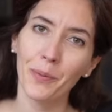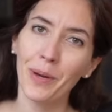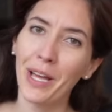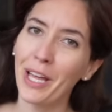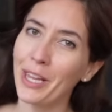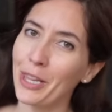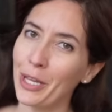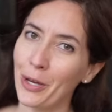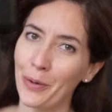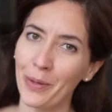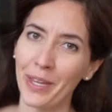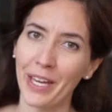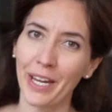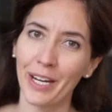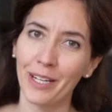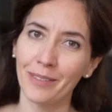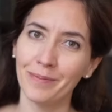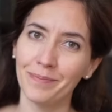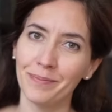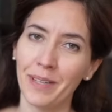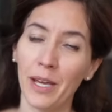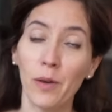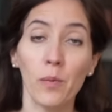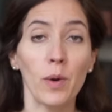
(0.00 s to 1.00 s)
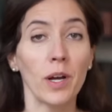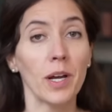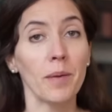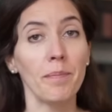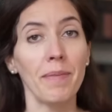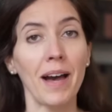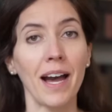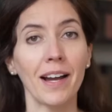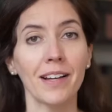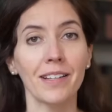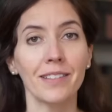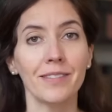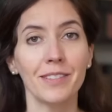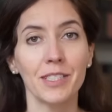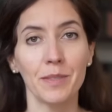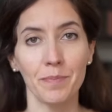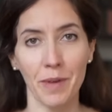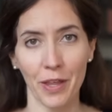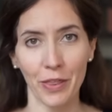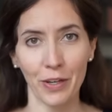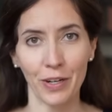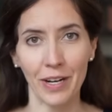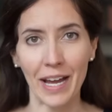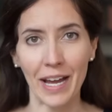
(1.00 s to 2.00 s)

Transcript: Well, hello there, and welcome back to Mother